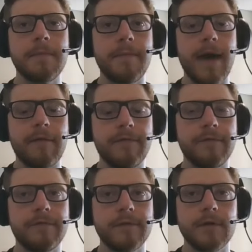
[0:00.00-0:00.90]

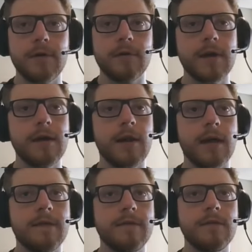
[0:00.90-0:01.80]
path. Okay,
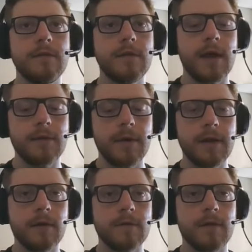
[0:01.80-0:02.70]
let's do that right
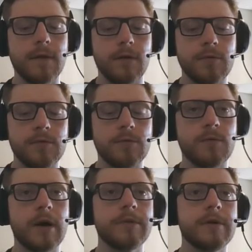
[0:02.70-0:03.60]
now. So let's go to
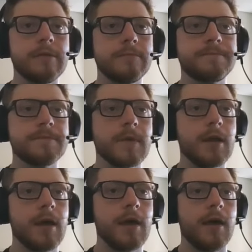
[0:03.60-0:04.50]
router
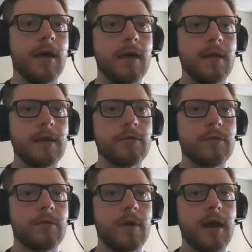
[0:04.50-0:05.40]
and let's
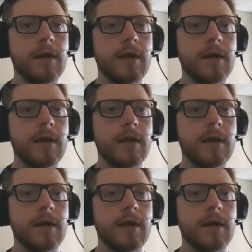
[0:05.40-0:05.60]
create